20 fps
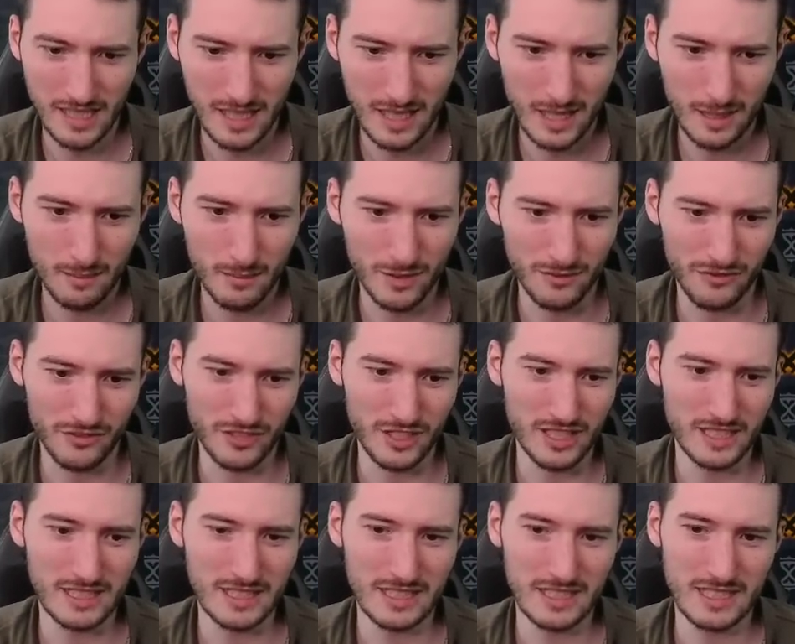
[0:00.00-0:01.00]
My
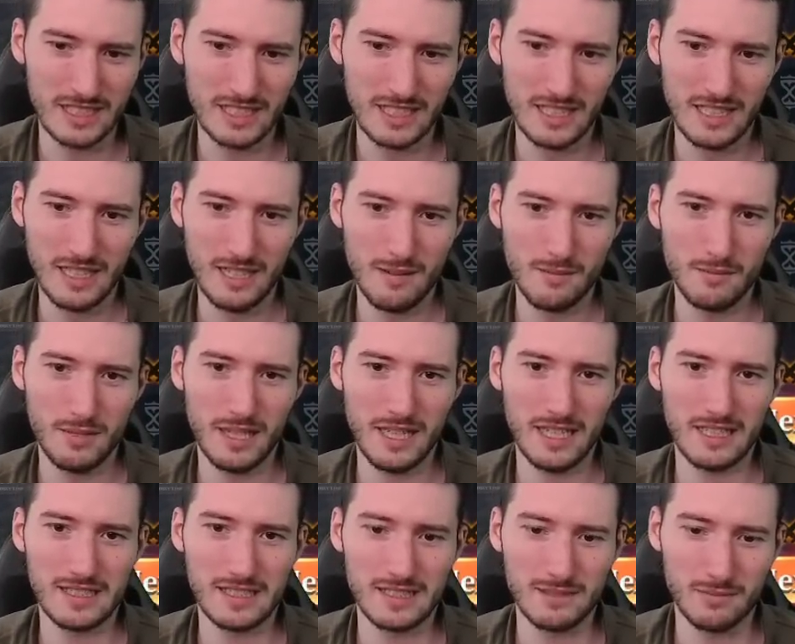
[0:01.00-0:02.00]
friend. Play
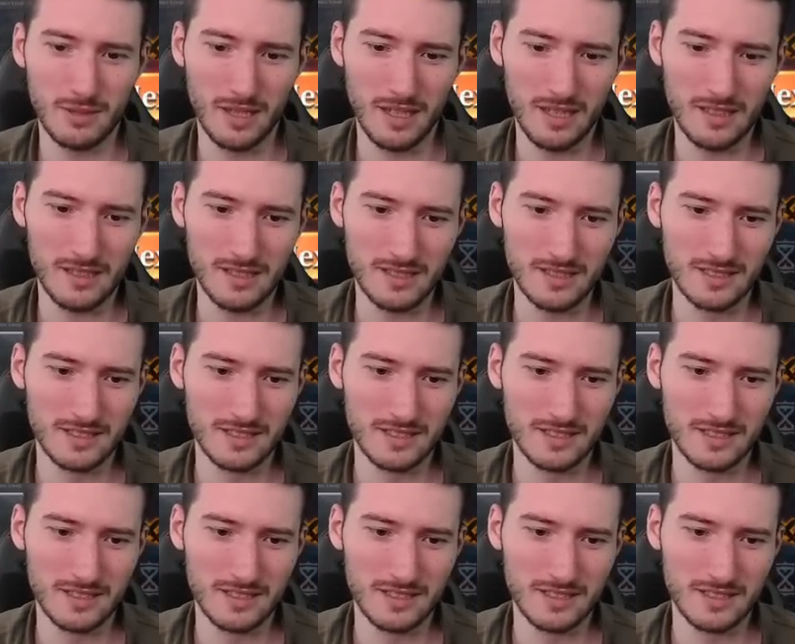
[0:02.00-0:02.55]
Elegant Parlor.